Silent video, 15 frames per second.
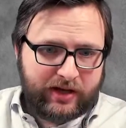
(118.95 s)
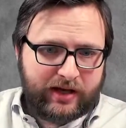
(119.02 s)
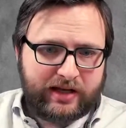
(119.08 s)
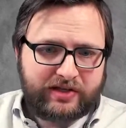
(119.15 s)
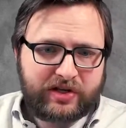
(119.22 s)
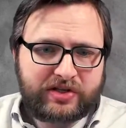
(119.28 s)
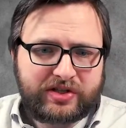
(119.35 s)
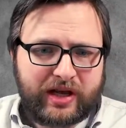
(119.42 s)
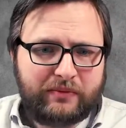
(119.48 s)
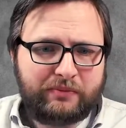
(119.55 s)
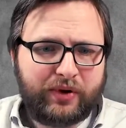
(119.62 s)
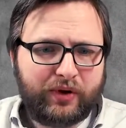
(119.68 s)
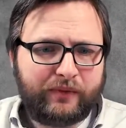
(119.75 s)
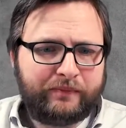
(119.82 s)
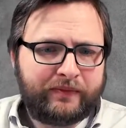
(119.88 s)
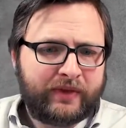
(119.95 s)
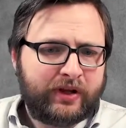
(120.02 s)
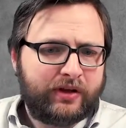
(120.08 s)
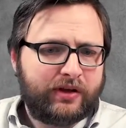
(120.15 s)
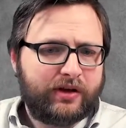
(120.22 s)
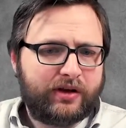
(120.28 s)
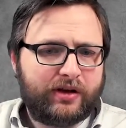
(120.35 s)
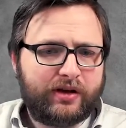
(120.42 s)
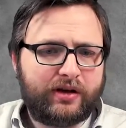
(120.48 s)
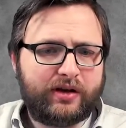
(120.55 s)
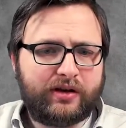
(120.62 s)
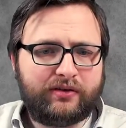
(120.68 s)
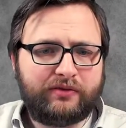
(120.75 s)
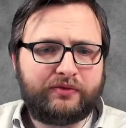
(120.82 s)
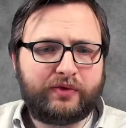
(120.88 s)
As example,
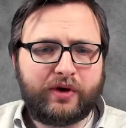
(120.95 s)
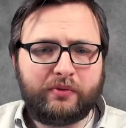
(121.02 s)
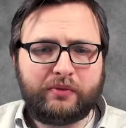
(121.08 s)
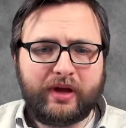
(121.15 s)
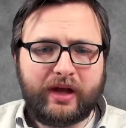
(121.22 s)
from